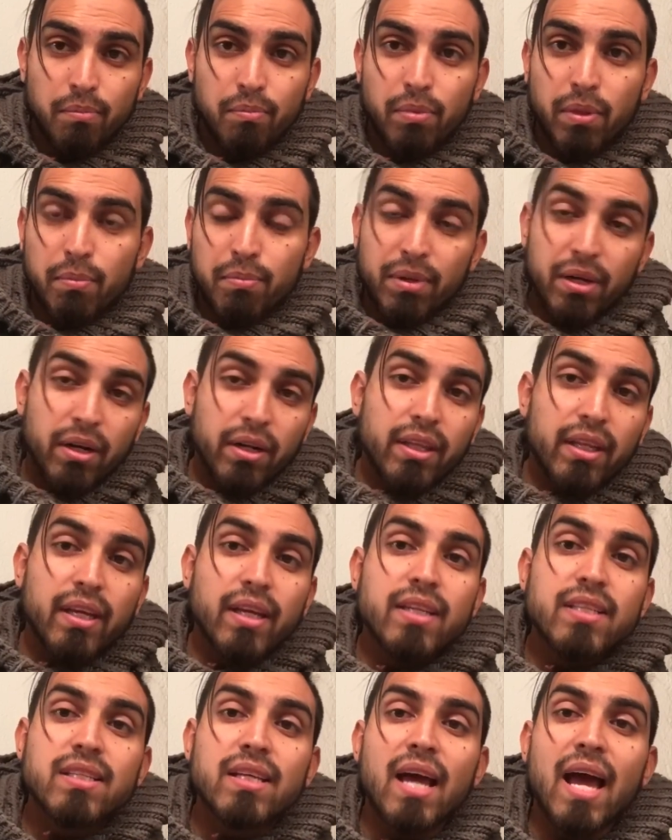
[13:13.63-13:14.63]
The beard
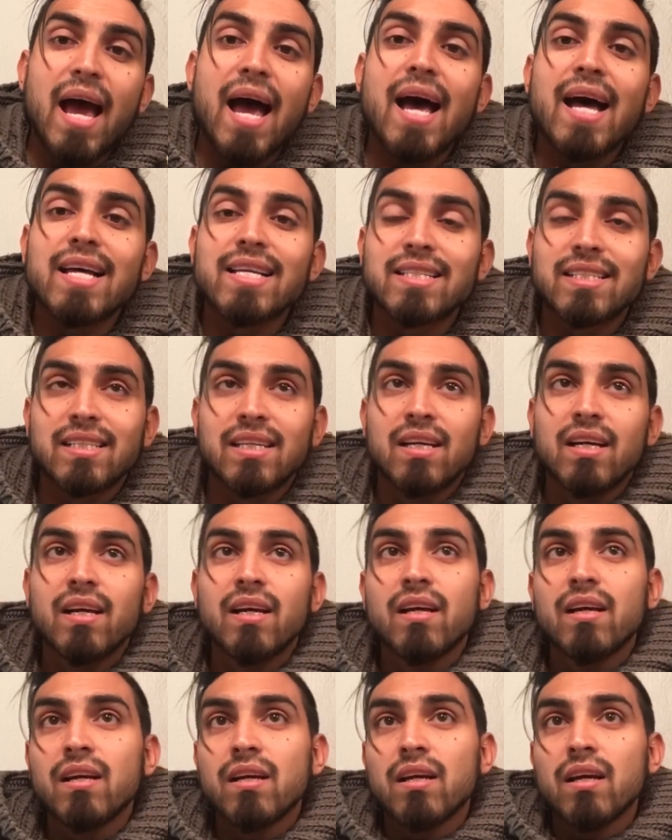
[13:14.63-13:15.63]
thing has,
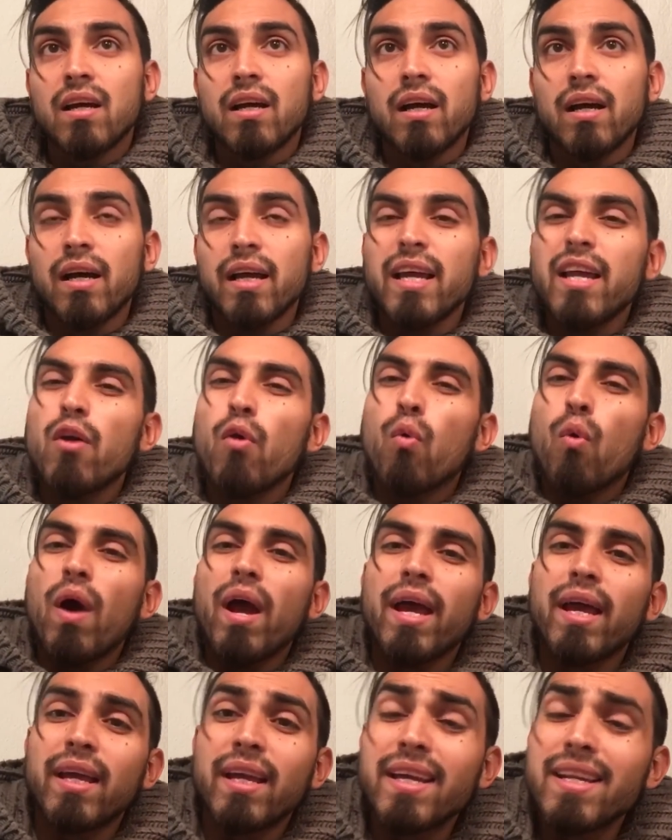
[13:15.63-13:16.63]
in
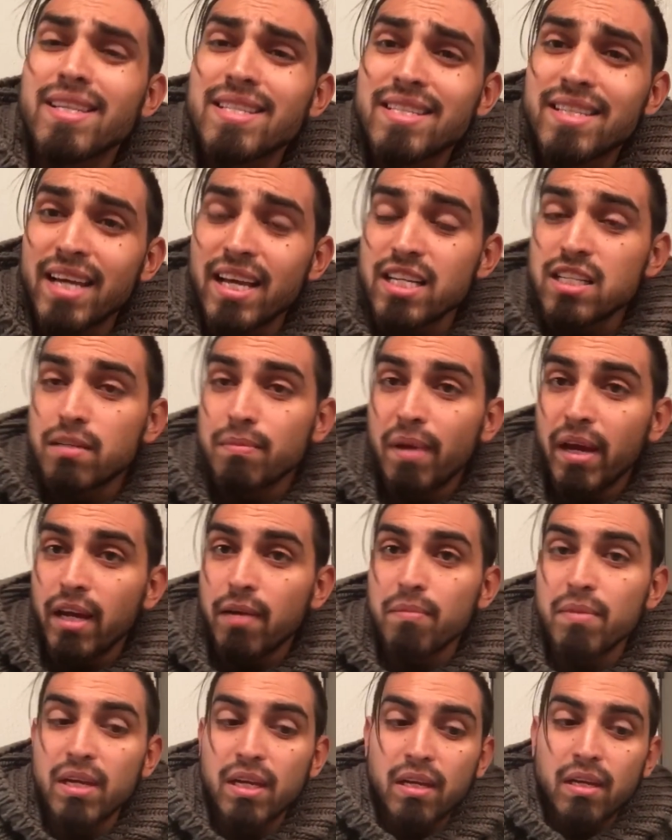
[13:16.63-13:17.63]
a sense,
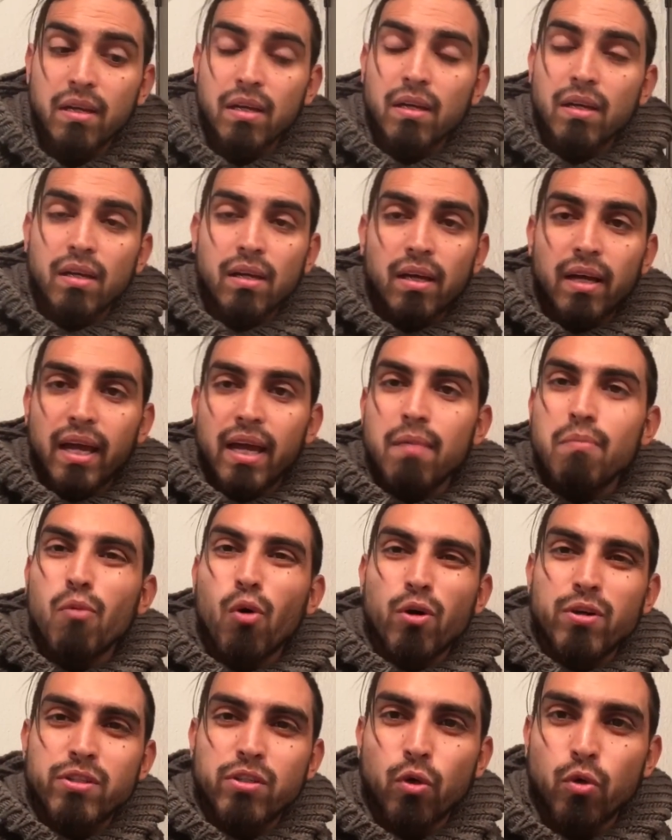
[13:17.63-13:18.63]
made me a
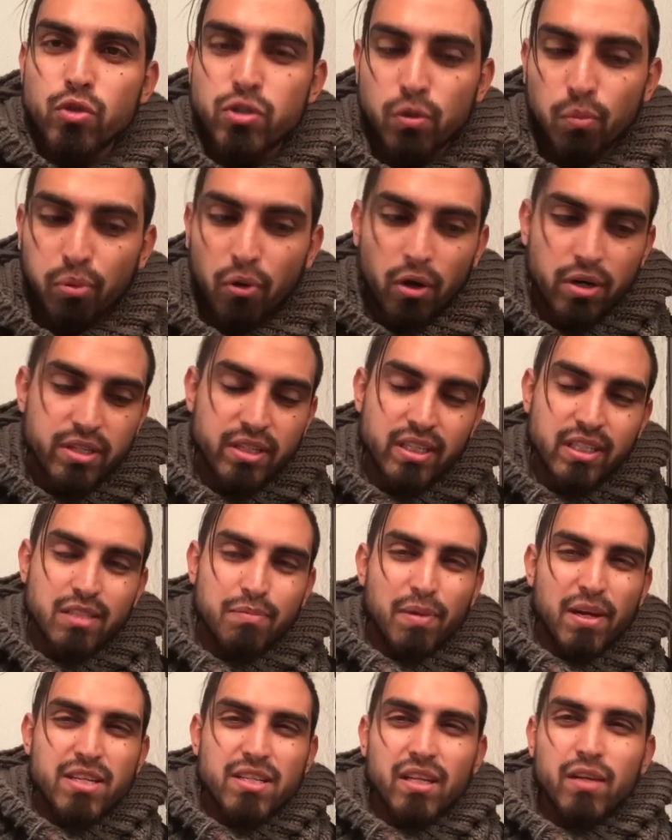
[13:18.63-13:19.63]
more social person,
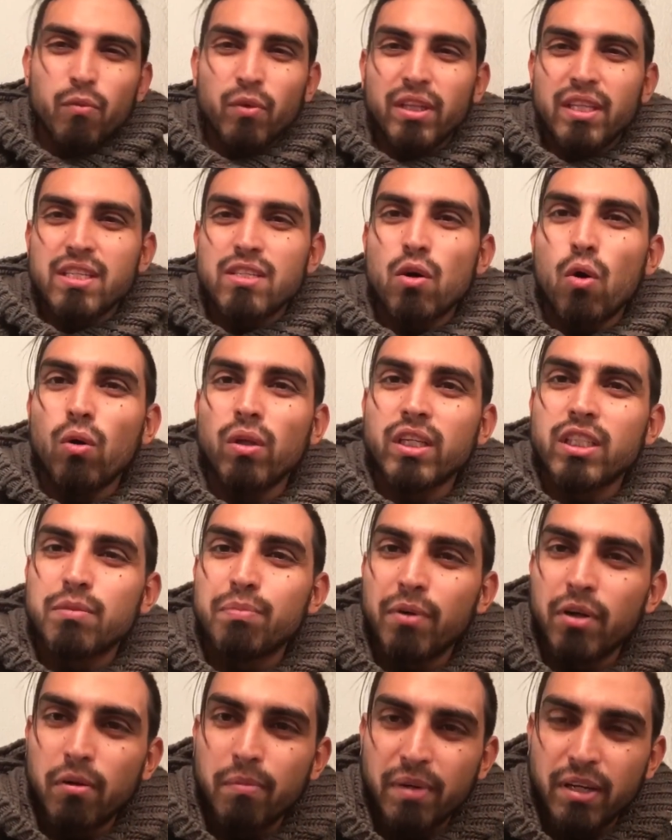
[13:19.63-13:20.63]
especially with this whole
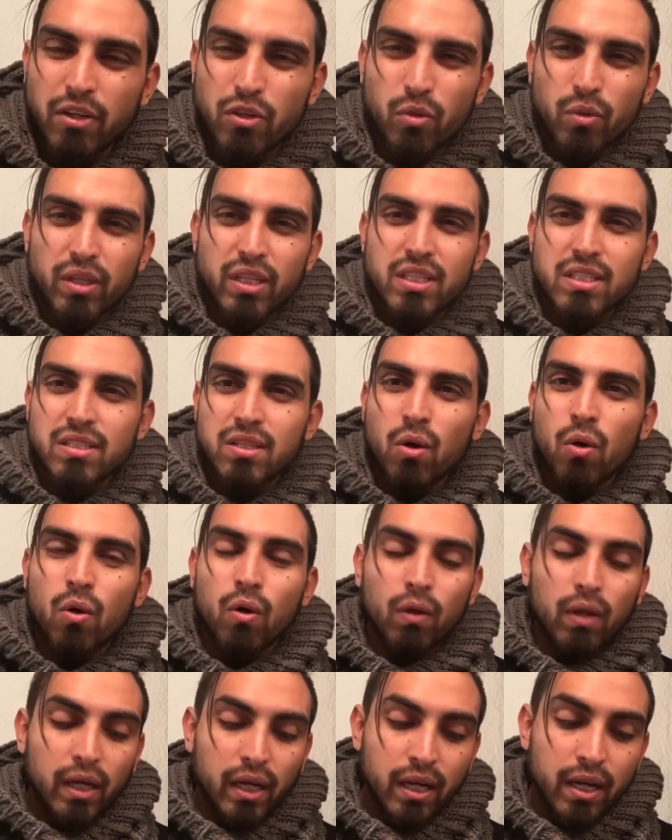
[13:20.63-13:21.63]
experiment, doing this
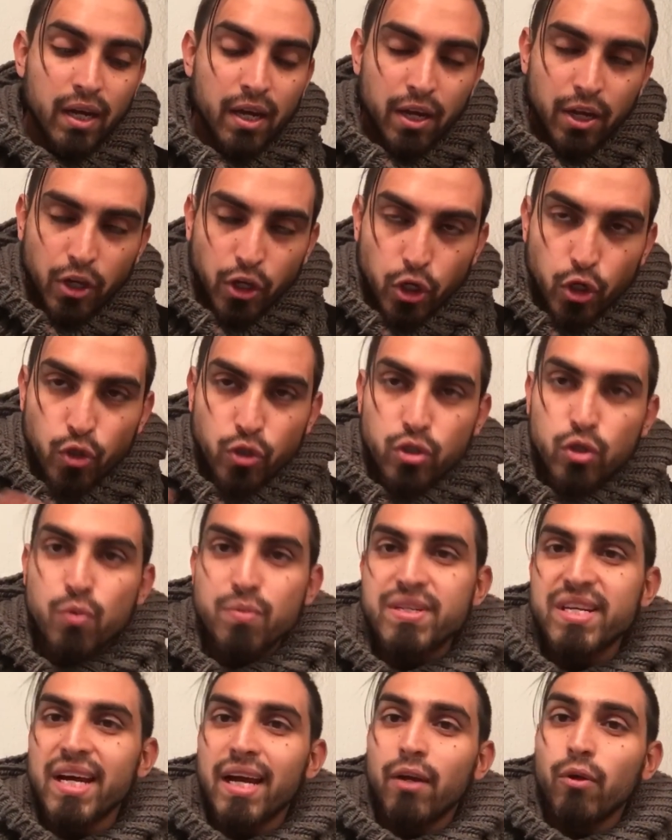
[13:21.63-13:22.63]
whole
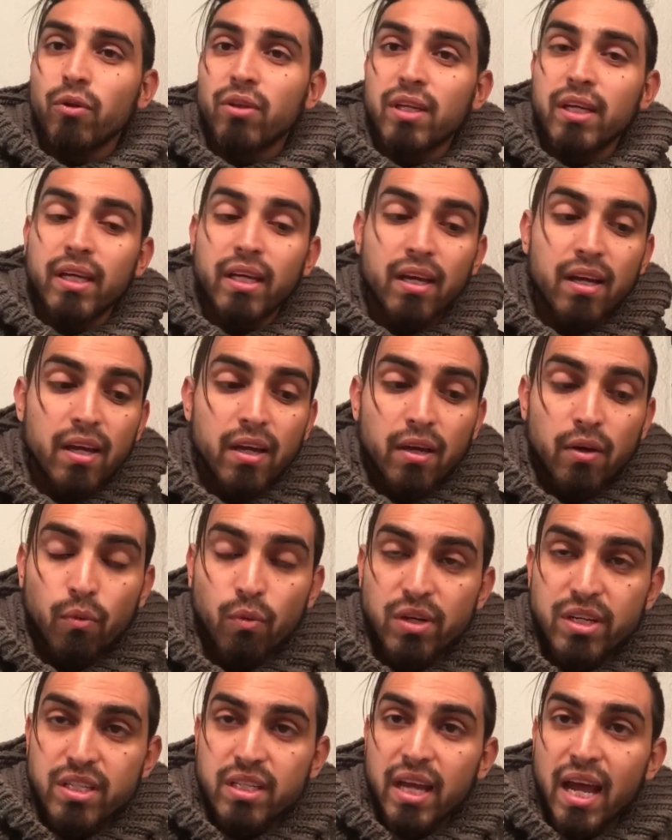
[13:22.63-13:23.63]
YouTube channel thing,
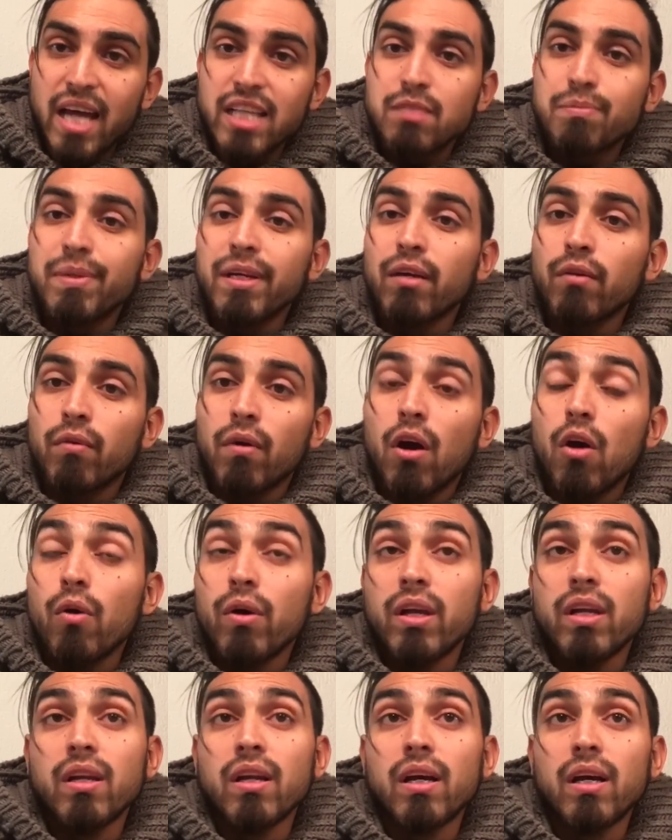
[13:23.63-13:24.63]
which has been
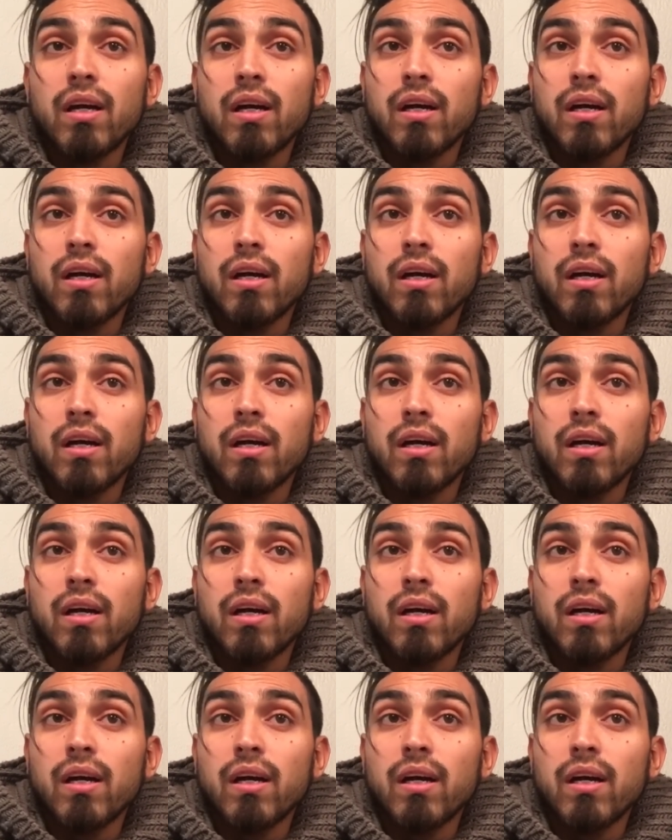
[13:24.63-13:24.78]
growing.